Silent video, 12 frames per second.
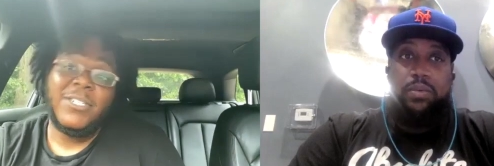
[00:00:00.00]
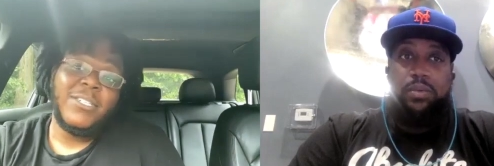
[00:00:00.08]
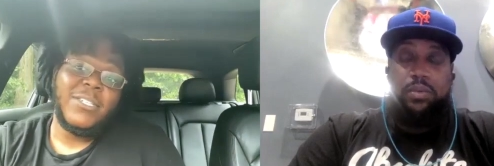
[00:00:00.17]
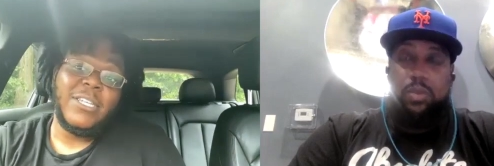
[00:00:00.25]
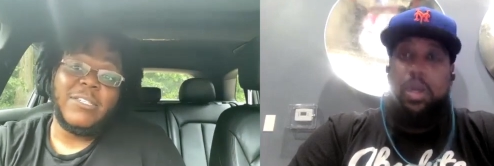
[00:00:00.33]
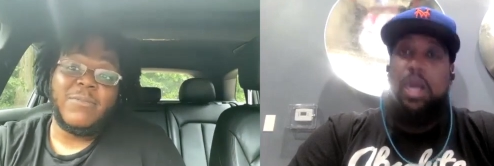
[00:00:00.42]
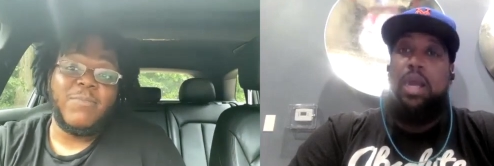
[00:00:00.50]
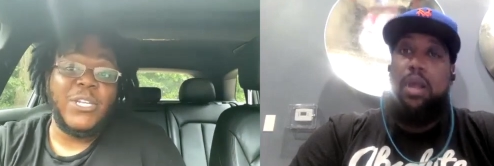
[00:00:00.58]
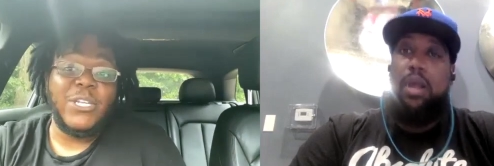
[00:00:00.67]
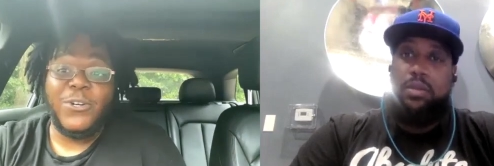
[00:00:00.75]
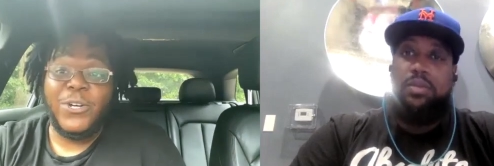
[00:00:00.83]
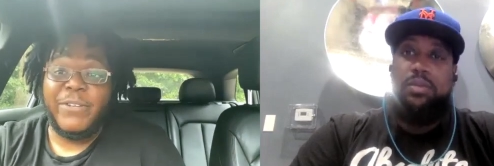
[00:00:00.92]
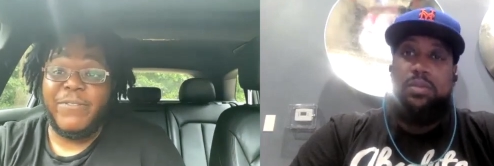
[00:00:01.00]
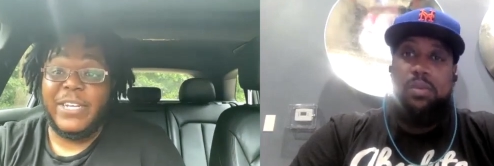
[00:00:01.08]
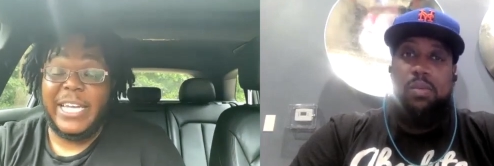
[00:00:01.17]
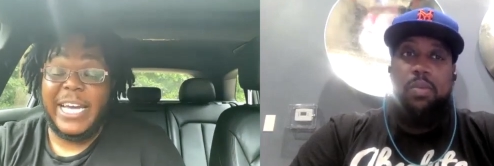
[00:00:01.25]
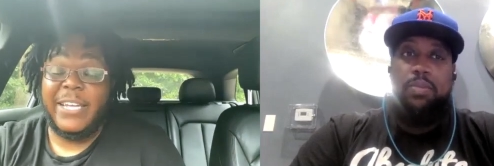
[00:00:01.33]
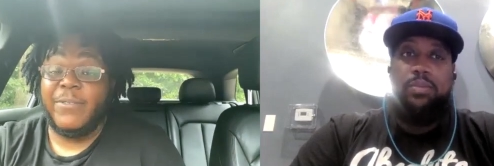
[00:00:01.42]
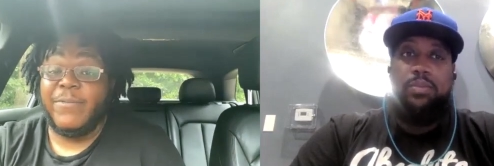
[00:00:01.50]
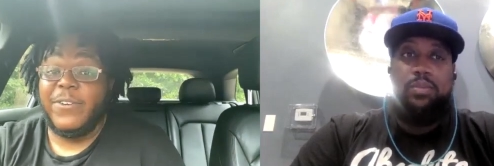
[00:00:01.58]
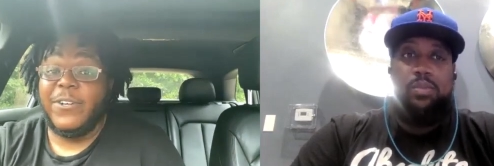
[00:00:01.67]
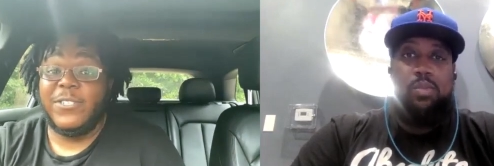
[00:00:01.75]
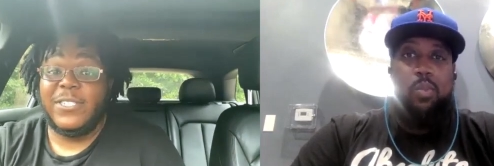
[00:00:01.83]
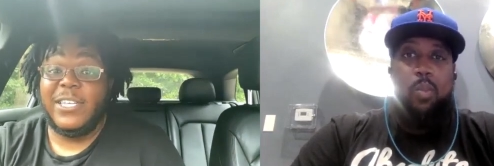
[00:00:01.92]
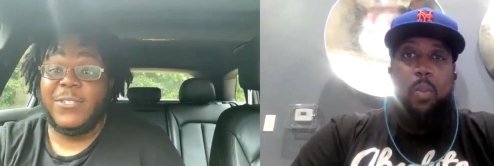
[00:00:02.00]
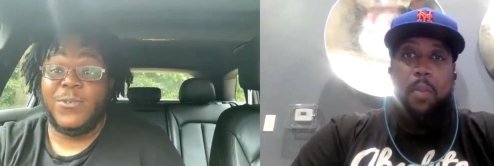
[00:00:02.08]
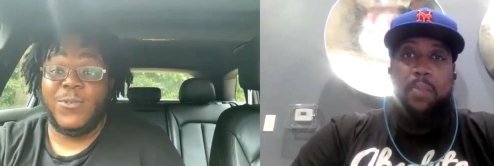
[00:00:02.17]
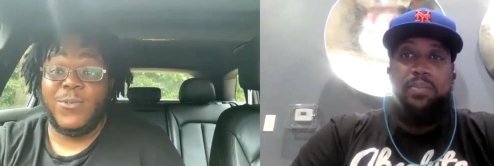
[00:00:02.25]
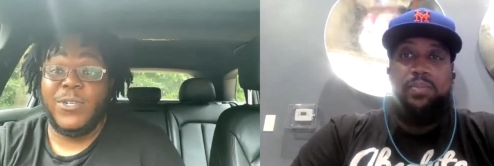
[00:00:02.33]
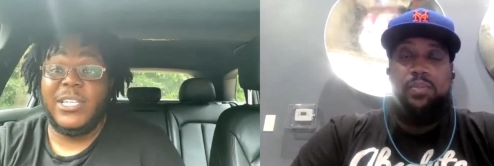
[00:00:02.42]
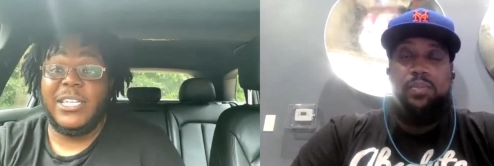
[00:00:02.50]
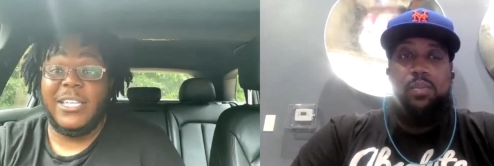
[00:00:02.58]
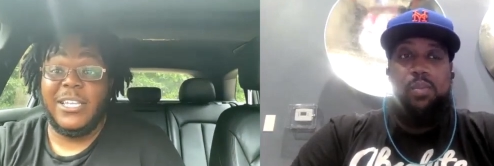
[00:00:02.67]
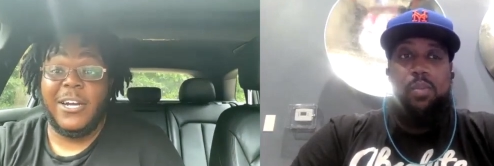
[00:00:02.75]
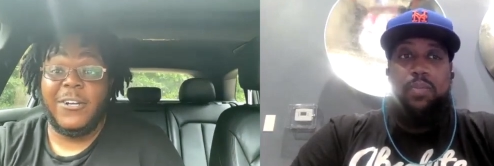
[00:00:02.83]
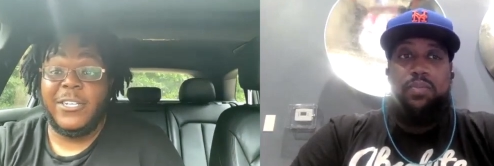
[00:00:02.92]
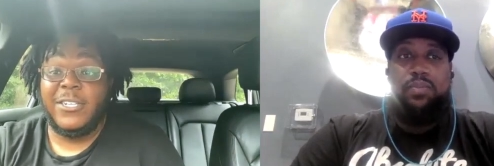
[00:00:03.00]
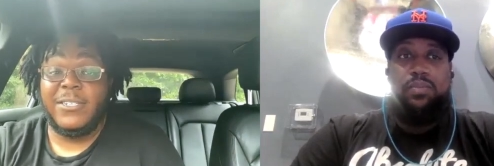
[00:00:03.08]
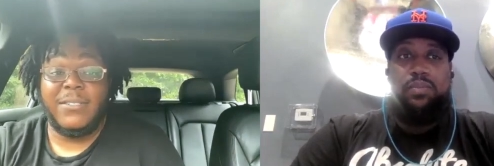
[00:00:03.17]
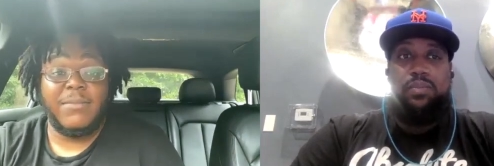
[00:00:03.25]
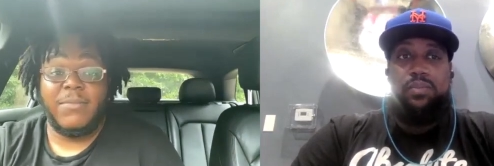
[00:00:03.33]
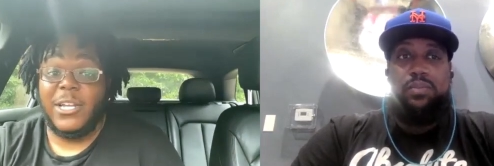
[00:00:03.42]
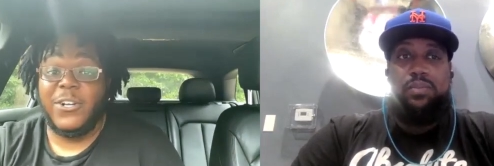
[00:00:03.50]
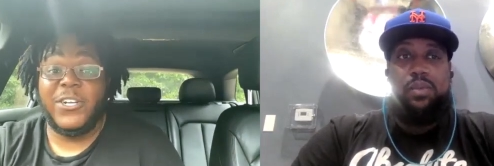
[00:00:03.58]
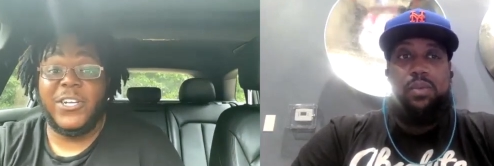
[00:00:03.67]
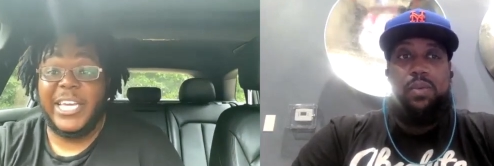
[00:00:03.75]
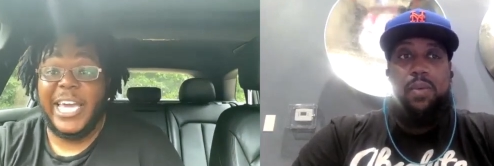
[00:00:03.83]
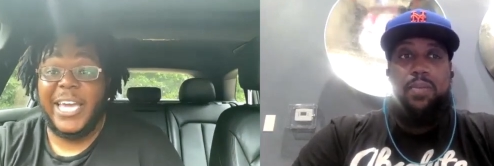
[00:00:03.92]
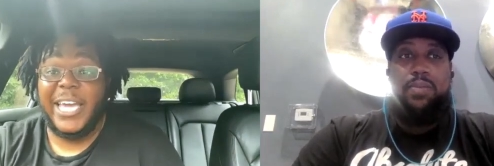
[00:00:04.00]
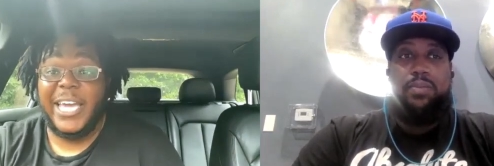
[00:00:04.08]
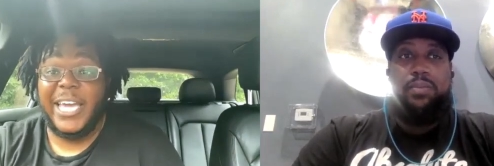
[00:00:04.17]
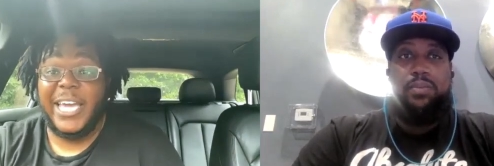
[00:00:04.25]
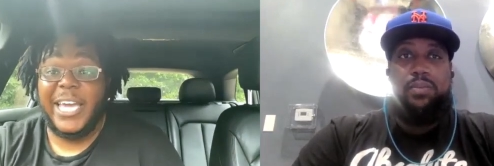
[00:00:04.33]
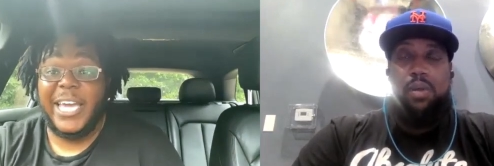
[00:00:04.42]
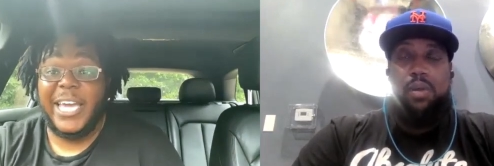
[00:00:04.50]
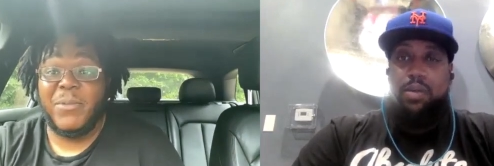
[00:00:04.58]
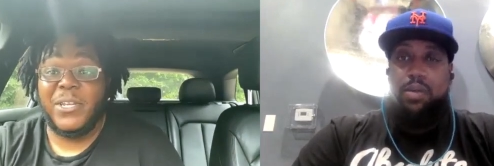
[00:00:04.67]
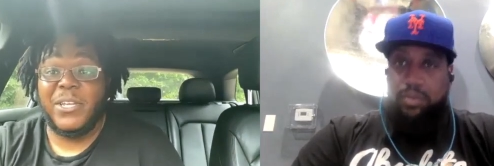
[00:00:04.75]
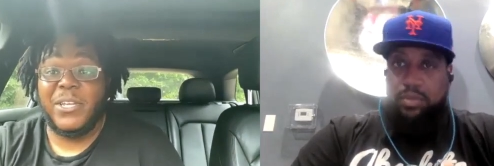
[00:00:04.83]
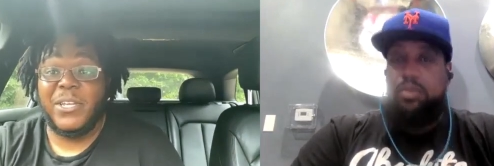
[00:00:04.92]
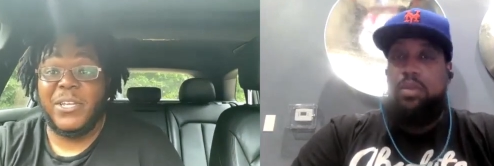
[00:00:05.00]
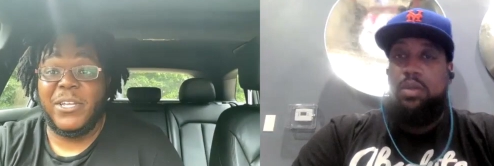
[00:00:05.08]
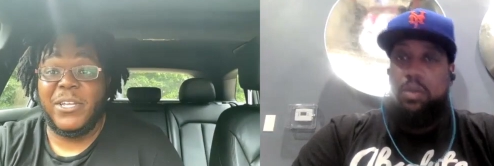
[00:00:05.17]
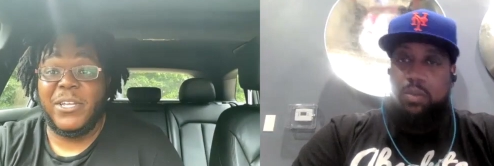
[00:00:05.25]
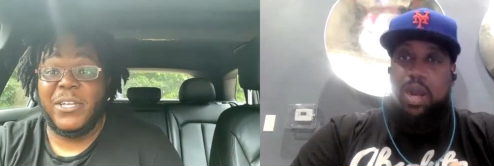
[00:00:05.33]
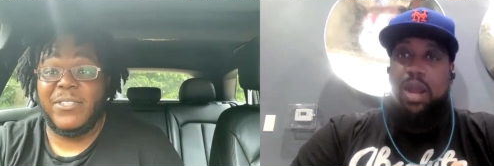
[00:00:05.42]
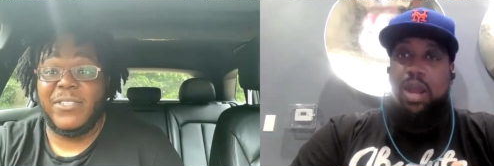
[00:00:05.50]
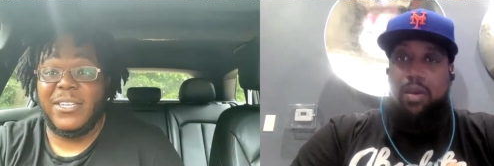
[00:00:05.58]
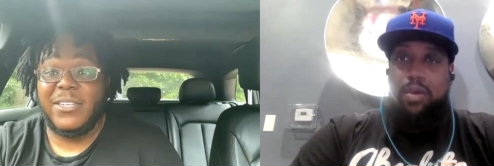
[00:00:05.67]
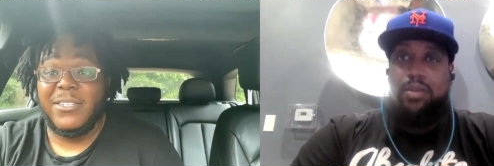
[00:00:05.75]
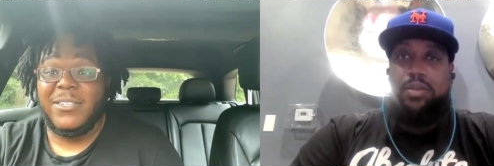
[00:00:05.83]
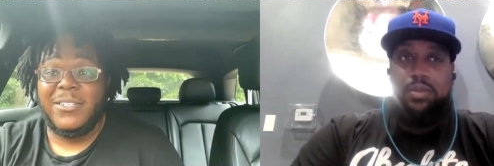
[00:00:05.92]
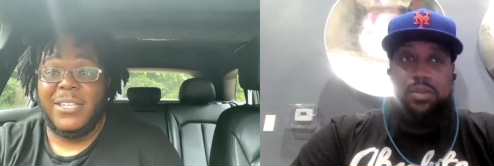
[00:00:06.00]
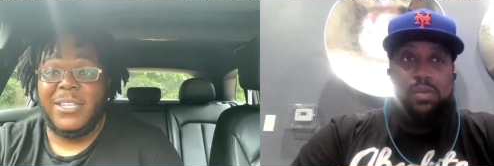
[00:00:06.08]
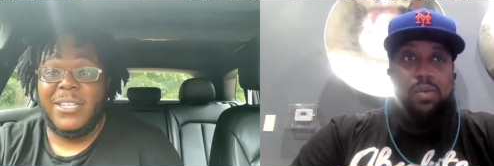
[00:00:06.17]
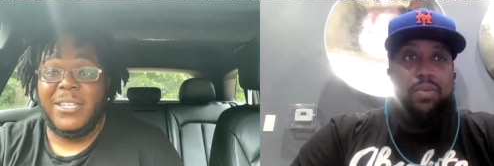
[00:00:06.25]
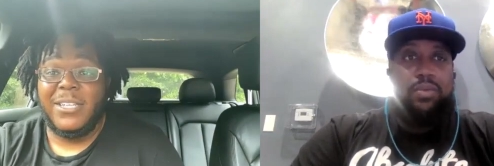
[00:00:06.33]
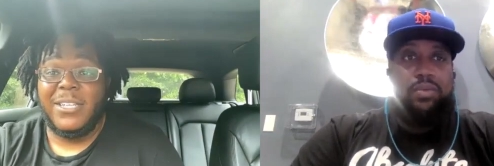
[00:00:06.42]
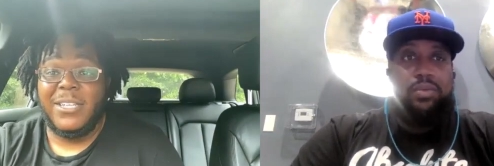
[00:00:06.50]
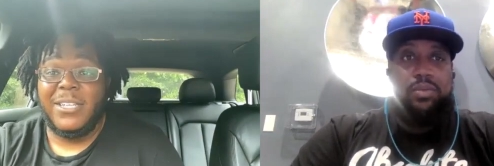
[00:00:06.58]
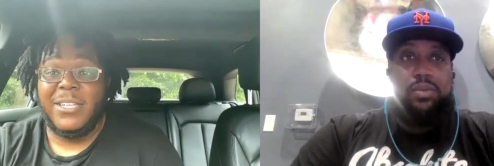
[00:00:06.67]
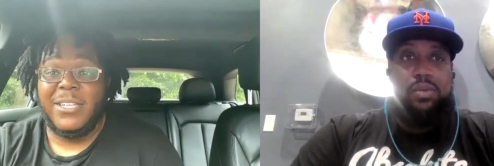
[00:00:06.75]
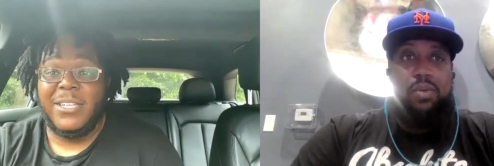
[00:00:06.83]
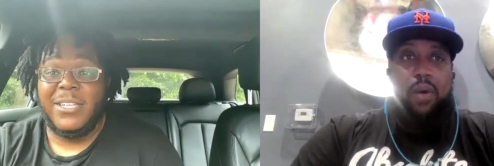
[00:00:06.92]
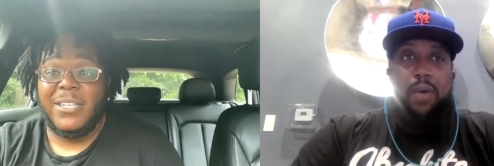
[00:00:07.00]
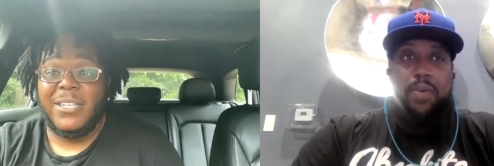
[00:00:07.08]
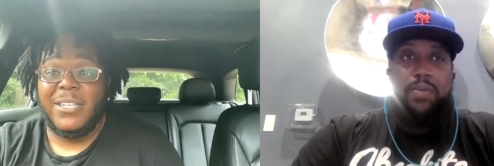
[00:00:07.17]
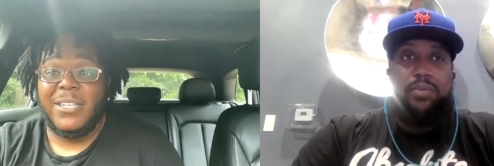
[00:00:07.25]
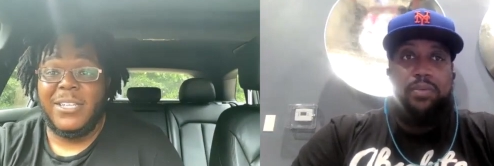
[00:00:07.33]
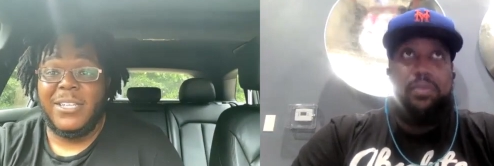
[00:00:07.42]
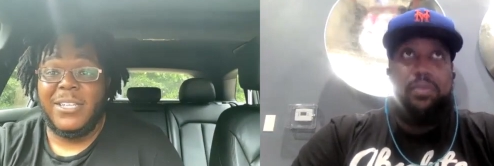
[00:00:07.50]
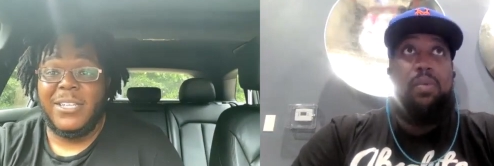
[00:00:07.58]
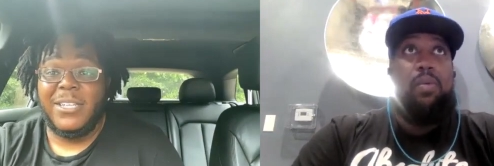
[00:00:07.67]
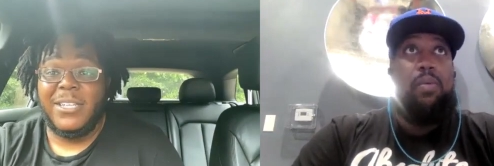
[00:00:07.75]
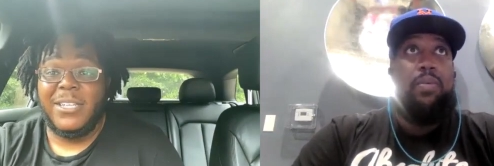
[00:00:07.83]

Speaker 1: That's right. been doing it for nine. Them first six was really learning, learning the game and everything. Like right. people think shit happened. You really got to